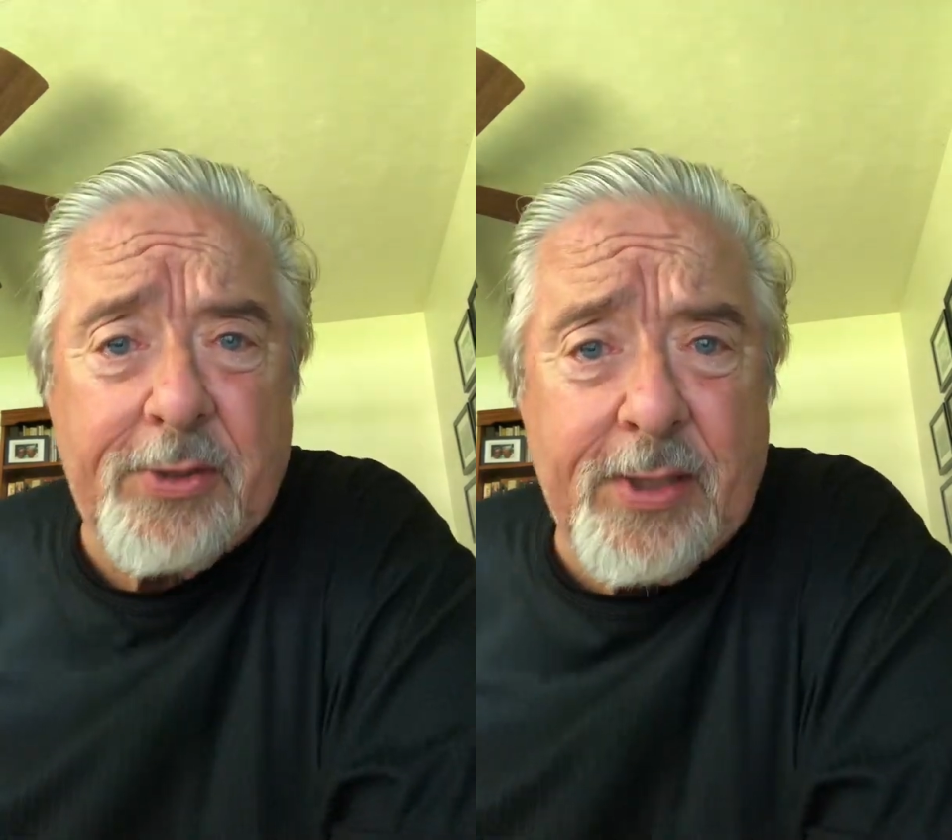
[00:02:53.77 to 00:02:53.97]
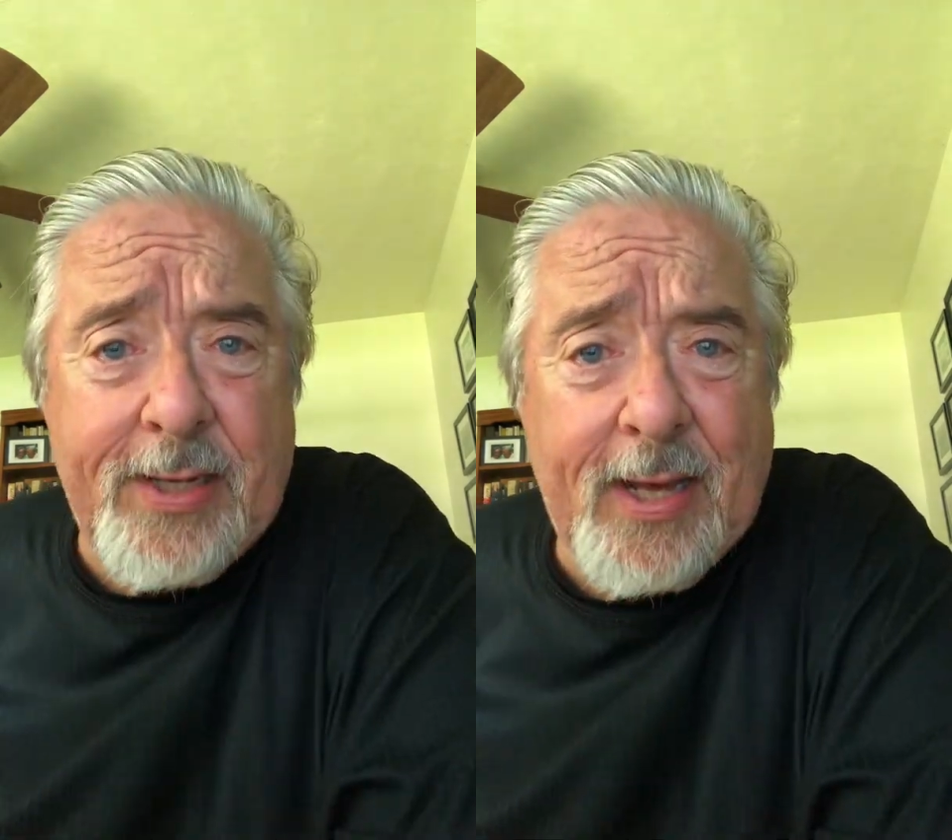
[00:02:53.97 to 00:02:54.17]

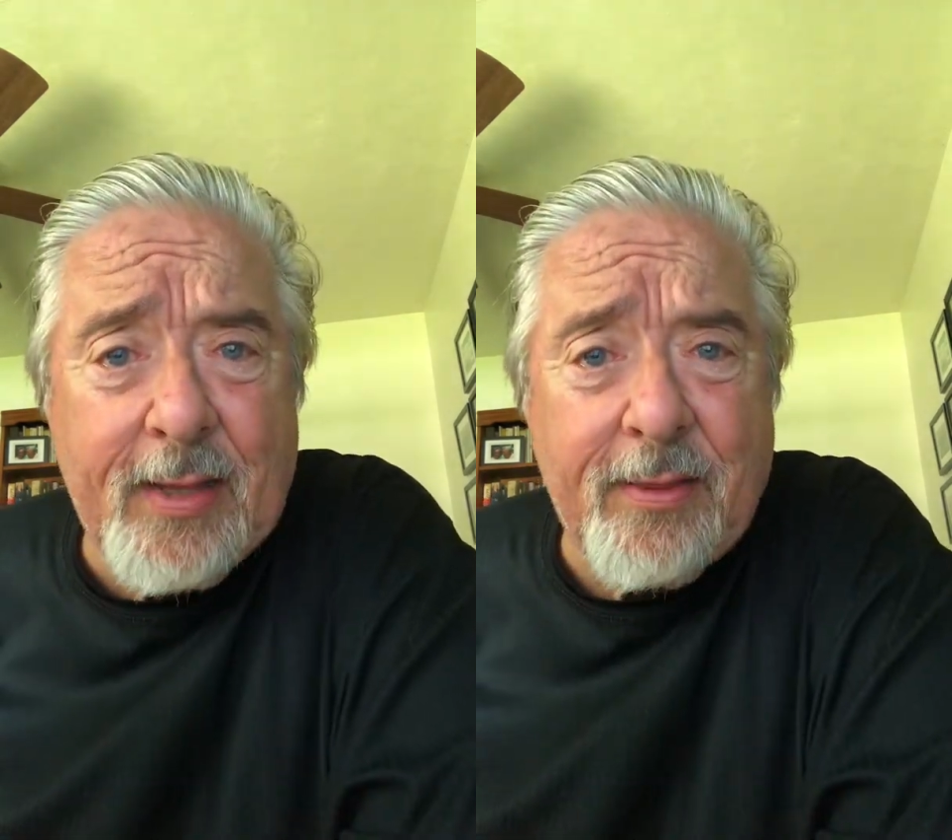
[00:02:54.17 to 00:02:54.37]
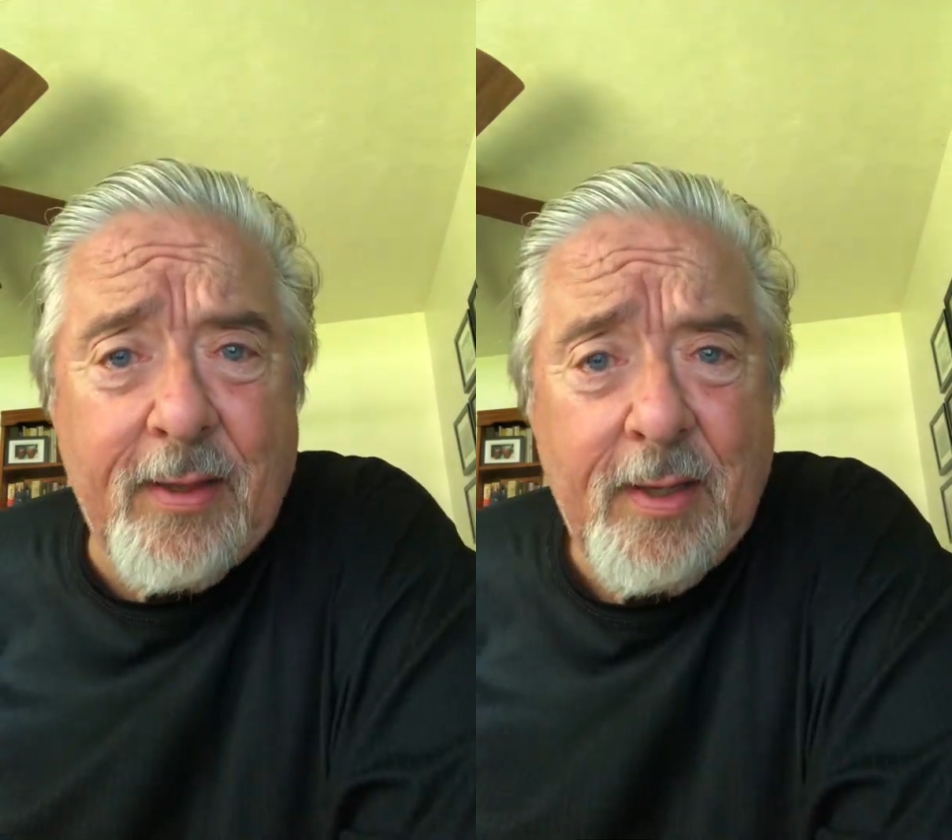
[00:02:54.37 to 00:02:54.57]
to
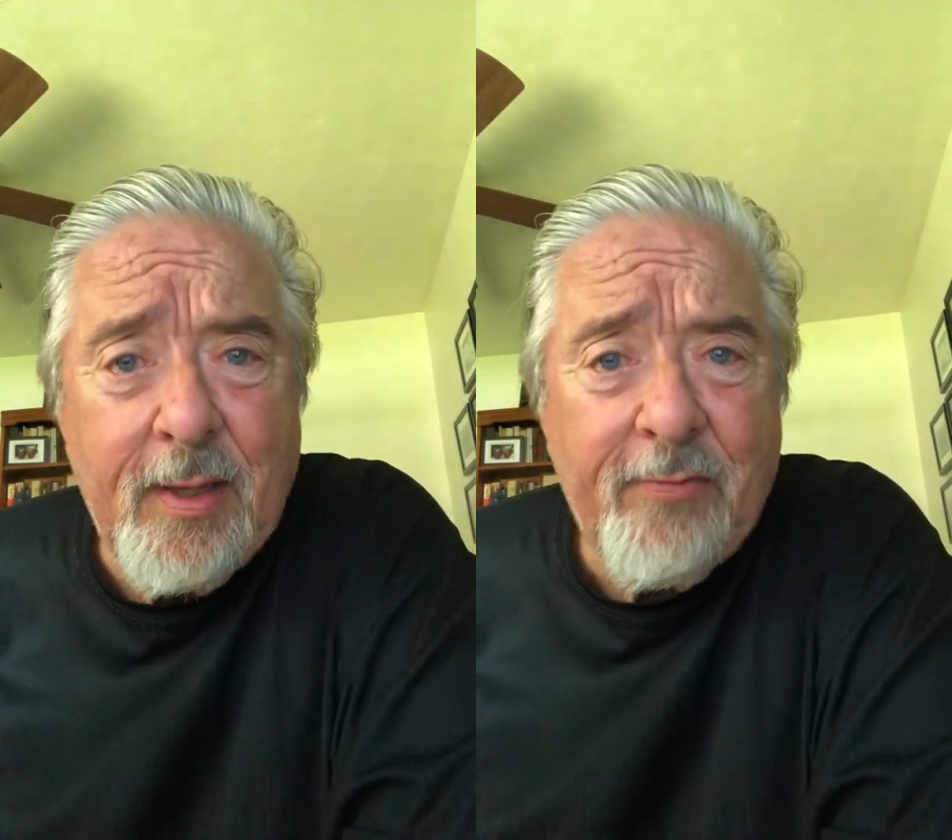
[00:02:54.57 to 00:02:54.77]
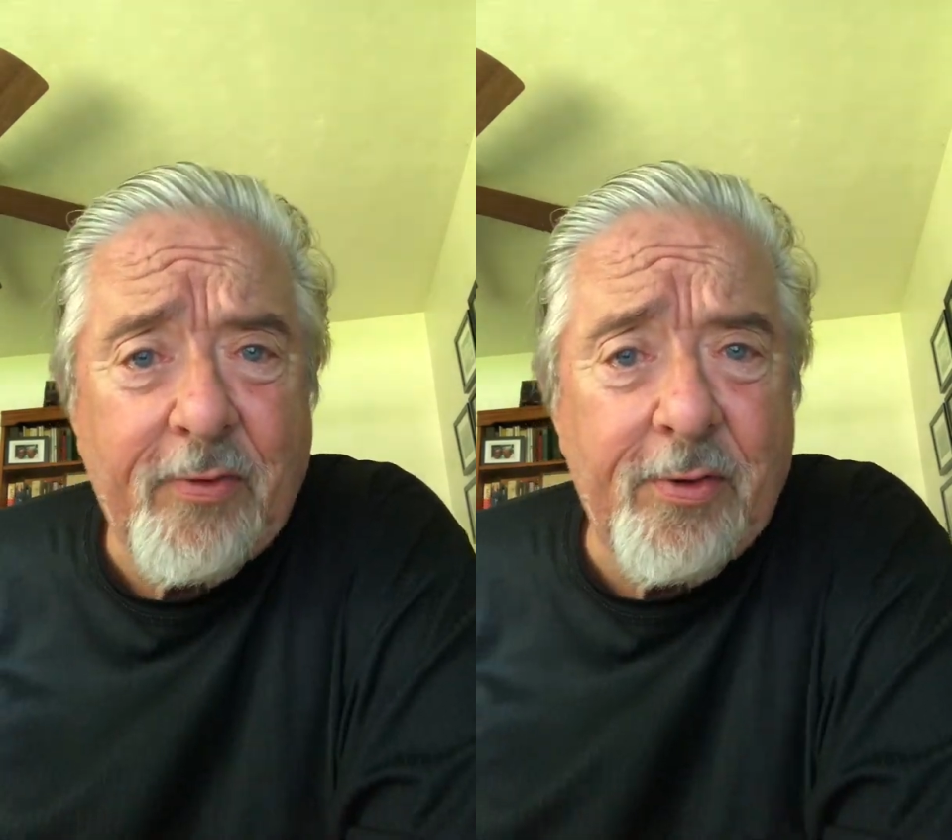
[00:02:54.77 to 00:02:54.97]
death
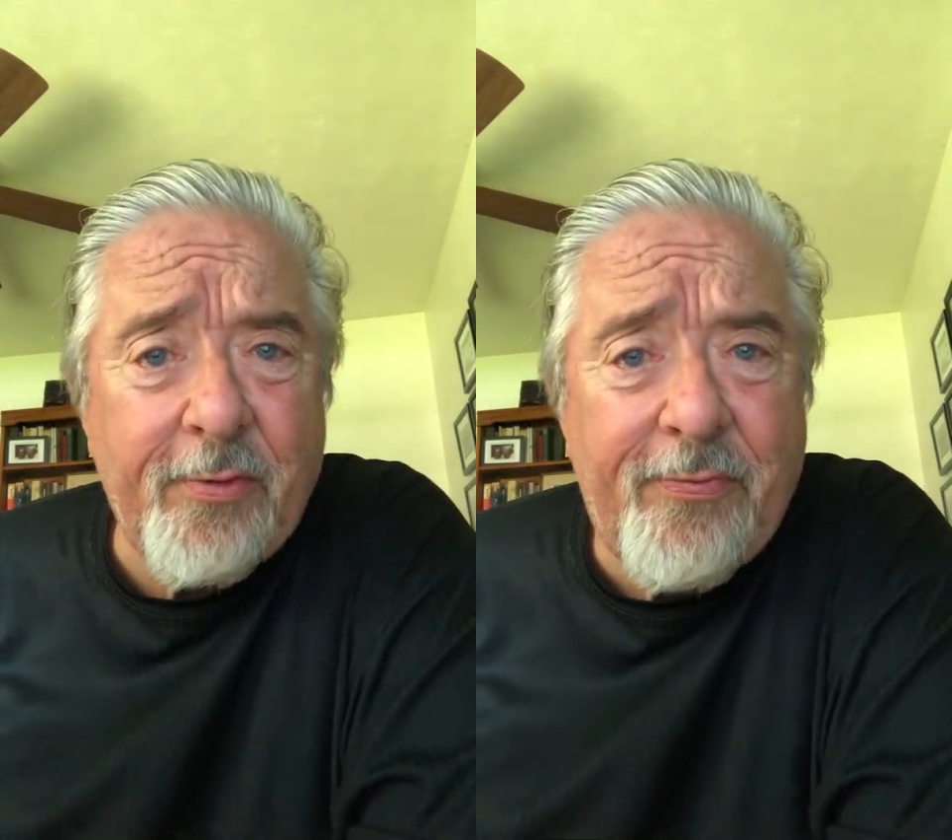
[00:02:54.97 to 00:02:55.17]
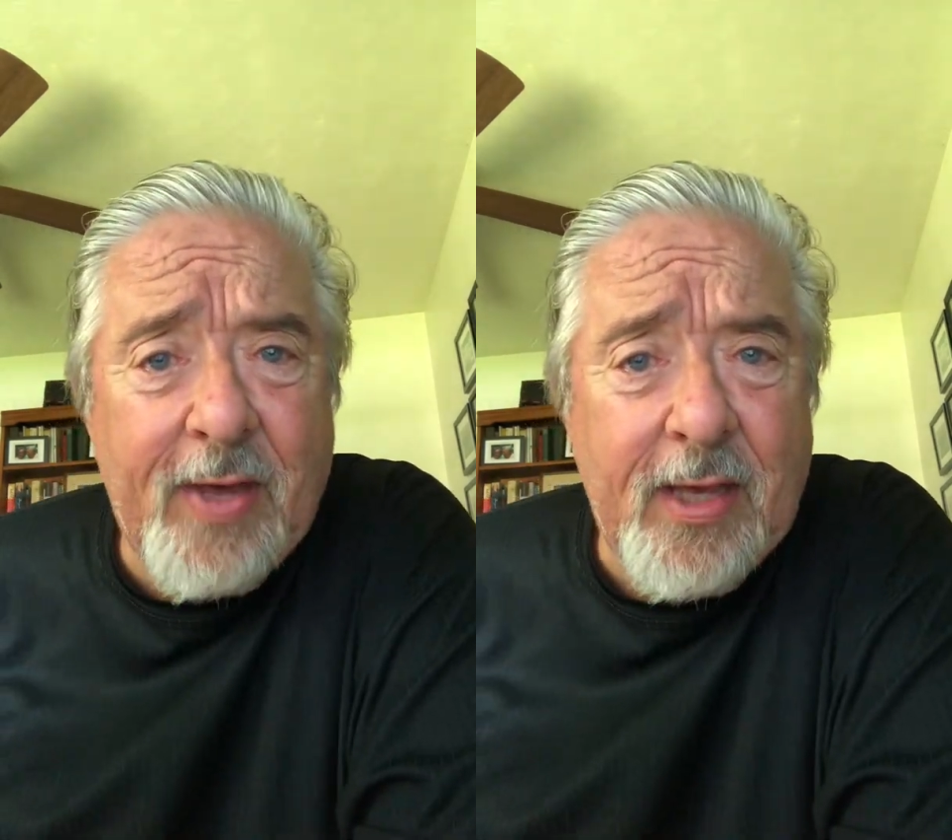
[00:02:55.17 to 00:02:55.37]
for their
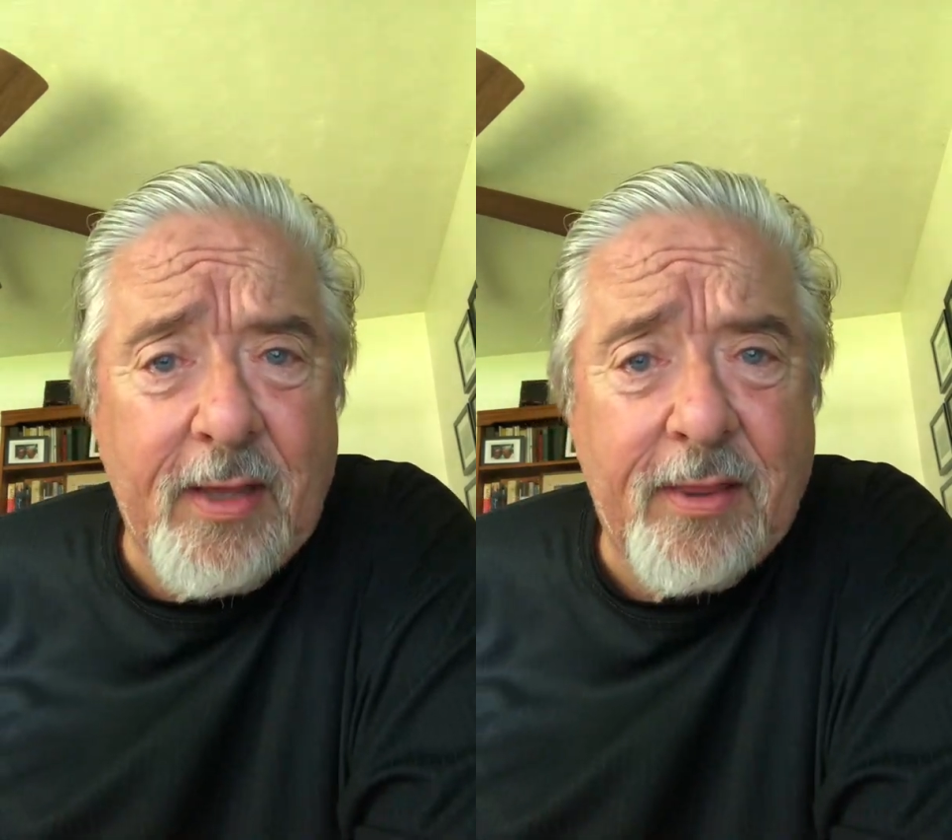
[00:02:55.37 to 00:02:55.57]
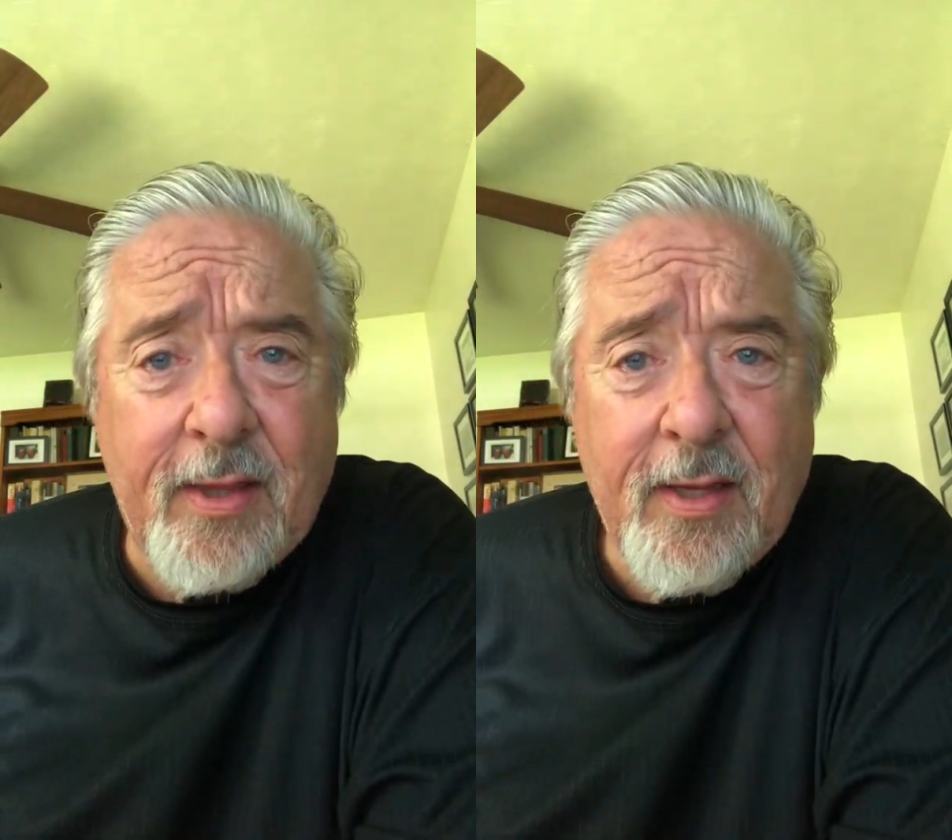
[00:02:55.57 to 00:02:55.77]
faith.